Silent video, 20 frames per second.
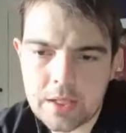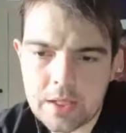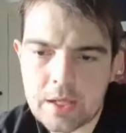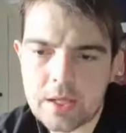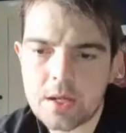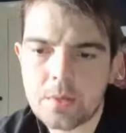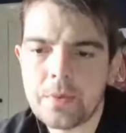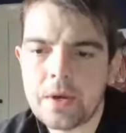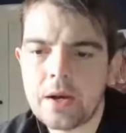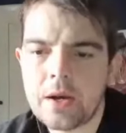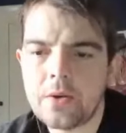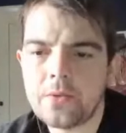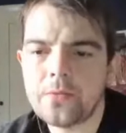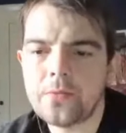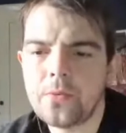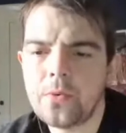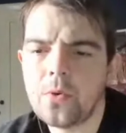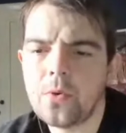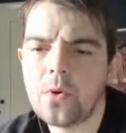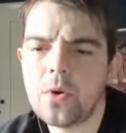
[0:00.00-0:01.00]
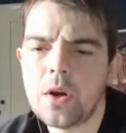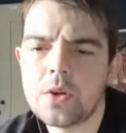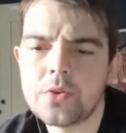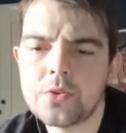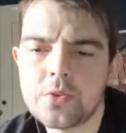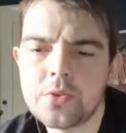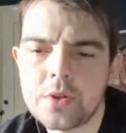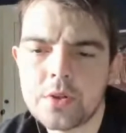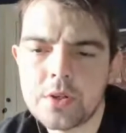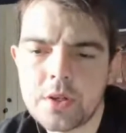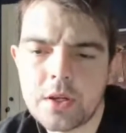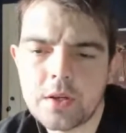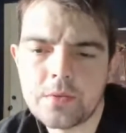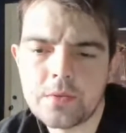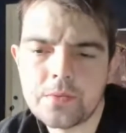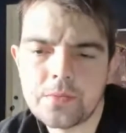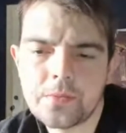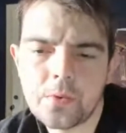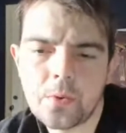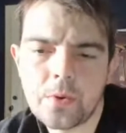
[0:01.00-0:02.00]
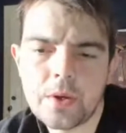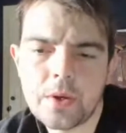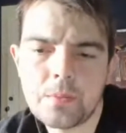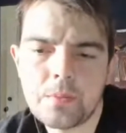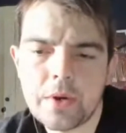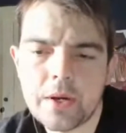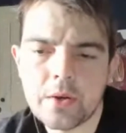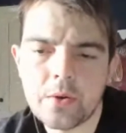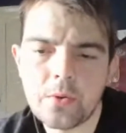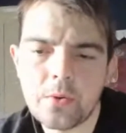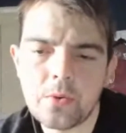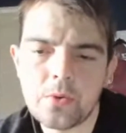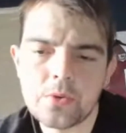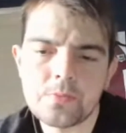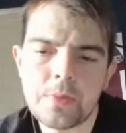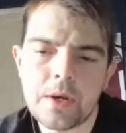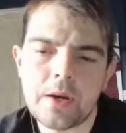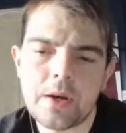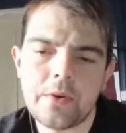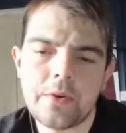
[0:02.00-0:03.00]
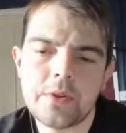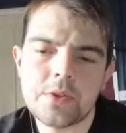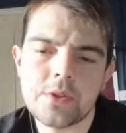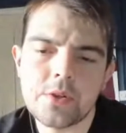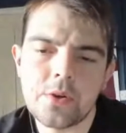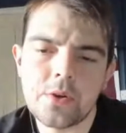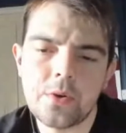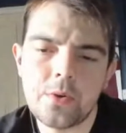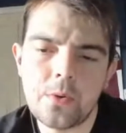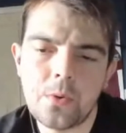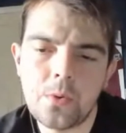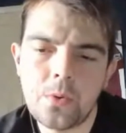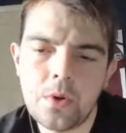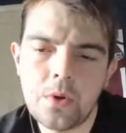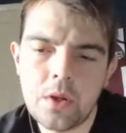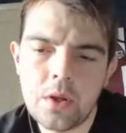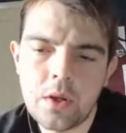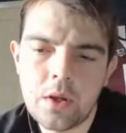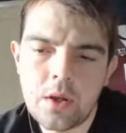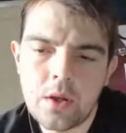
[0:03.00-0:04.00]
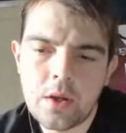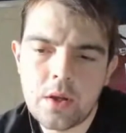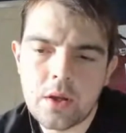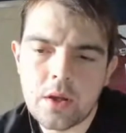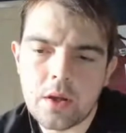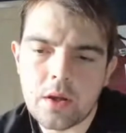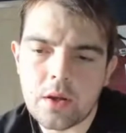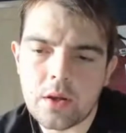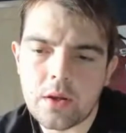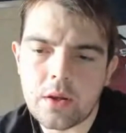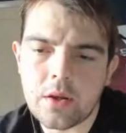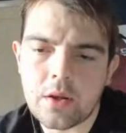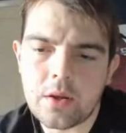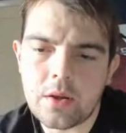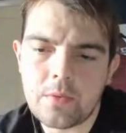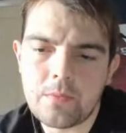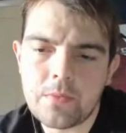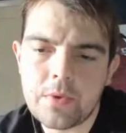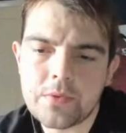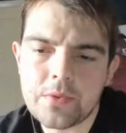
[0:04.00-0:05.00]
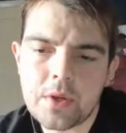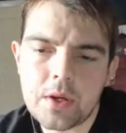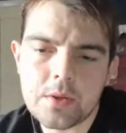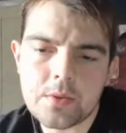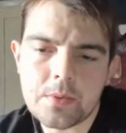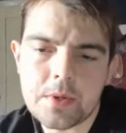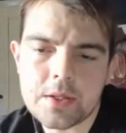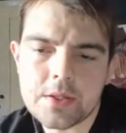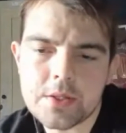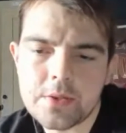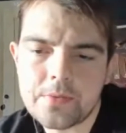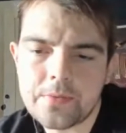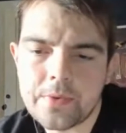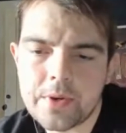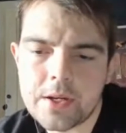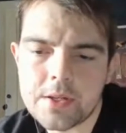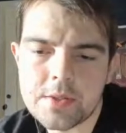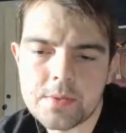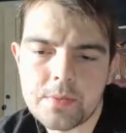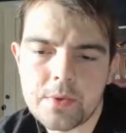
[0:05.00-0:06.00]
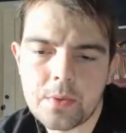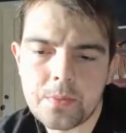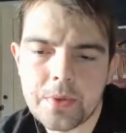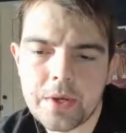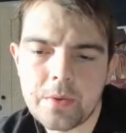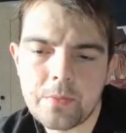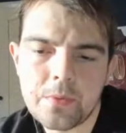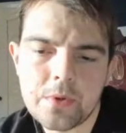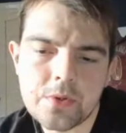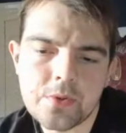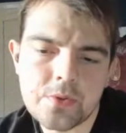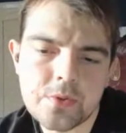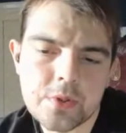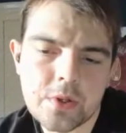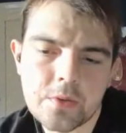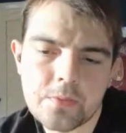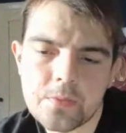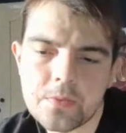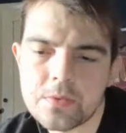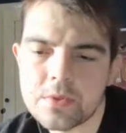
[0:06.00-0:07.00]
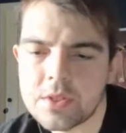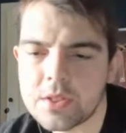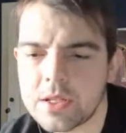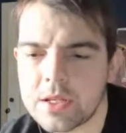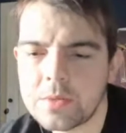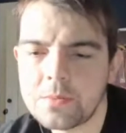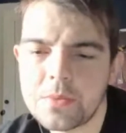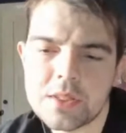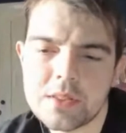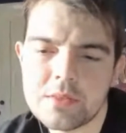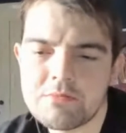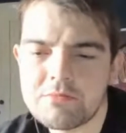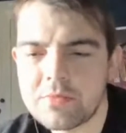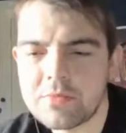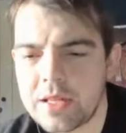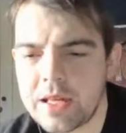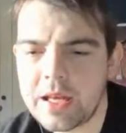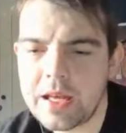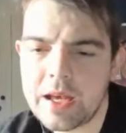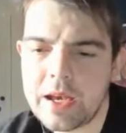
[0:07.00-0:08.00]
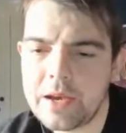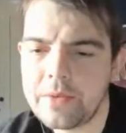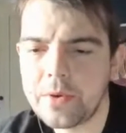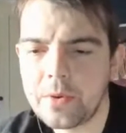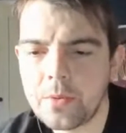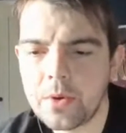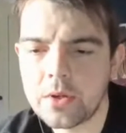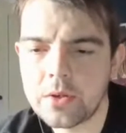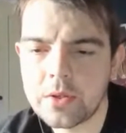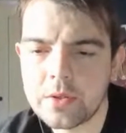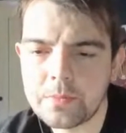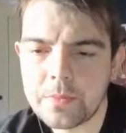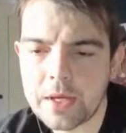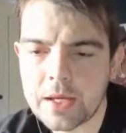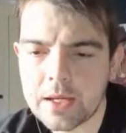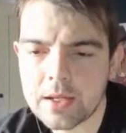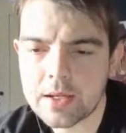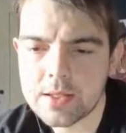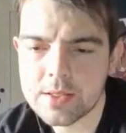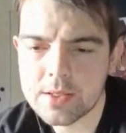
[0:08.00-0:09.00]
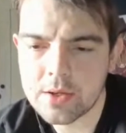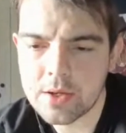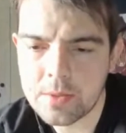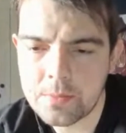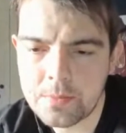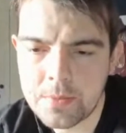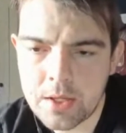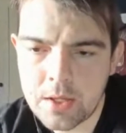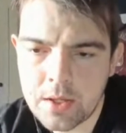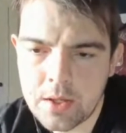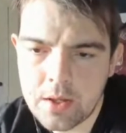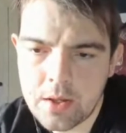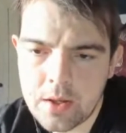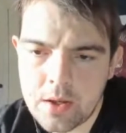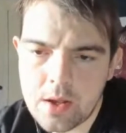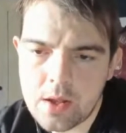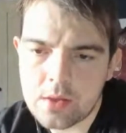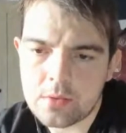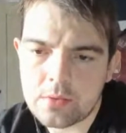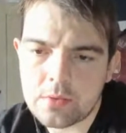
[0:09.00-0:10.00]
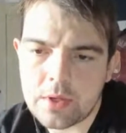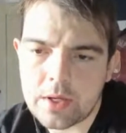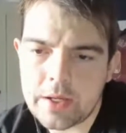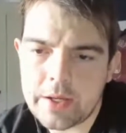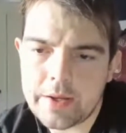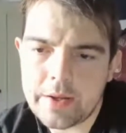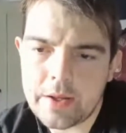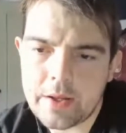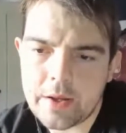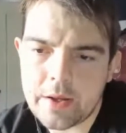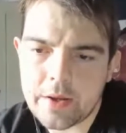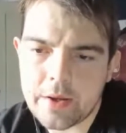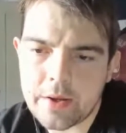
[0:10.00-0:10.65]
had about 440 brake horsepower in total, and revved up to about 10,000 RPM, which was the same as everyone back at the time. Right,